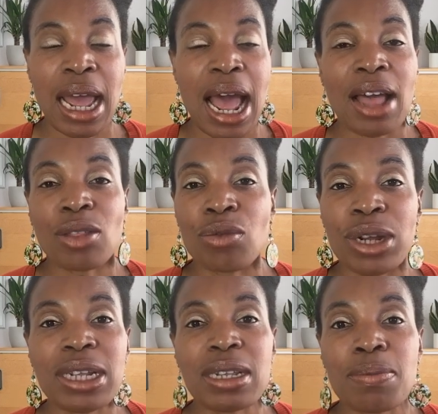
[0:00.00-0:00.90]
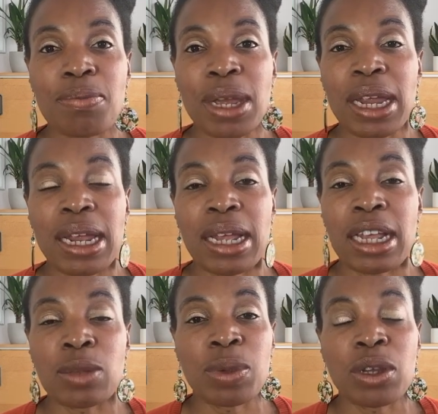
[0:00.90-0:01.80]
And the reason being
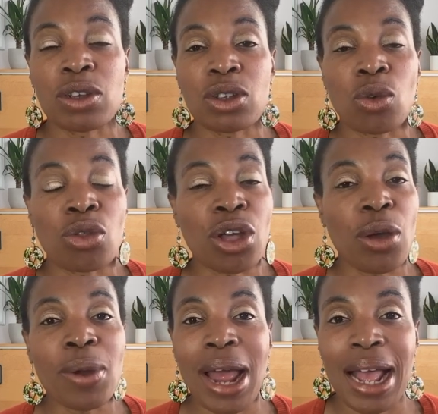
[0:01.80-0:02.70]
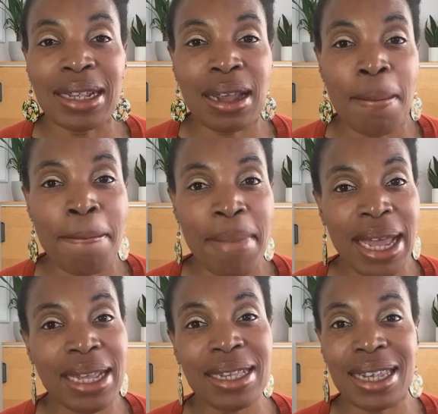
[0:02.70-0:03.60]
is because although it has
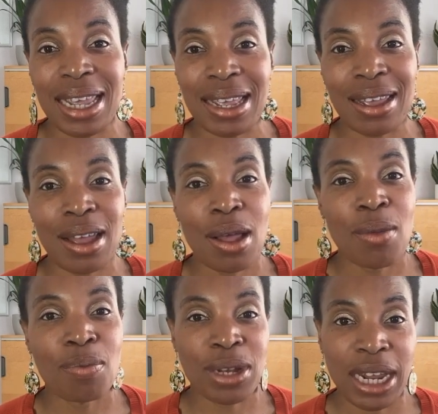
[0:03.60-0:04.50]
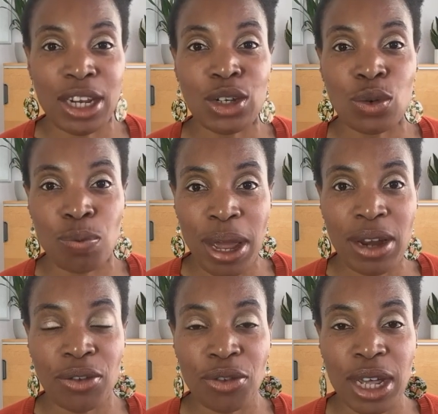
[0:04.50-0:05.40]
amazing potential
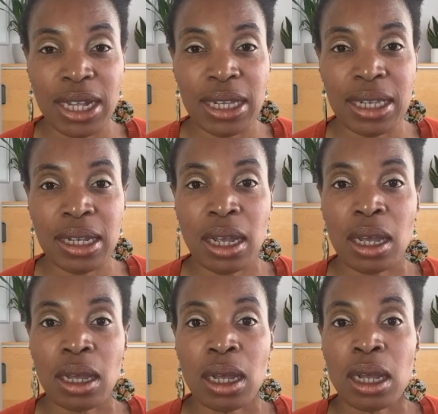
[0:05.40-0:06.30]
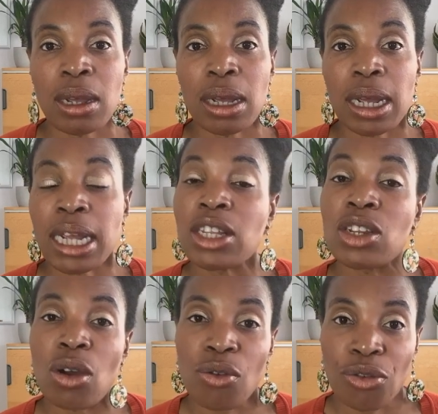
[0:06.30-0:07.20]
benefits, it's
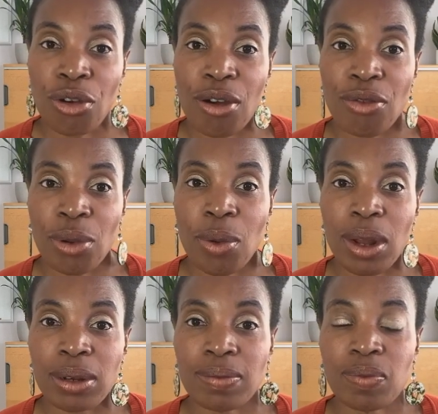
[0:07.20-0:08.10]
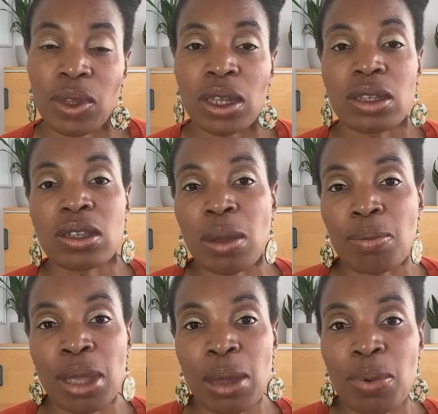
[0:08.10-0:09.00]
not for everyone. Some
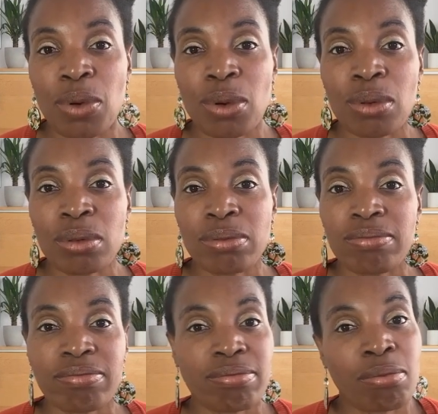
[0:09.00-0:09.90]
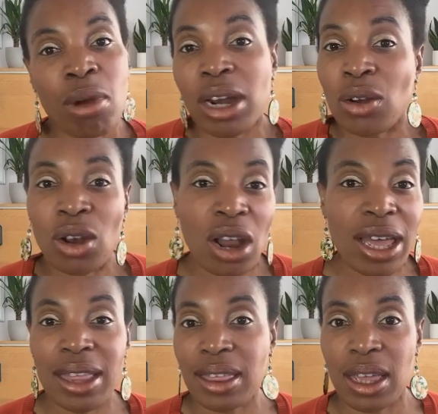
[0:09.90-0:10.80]
people might not
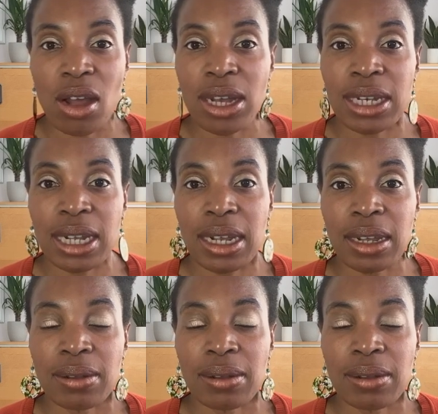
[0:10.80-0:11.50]
like the idea,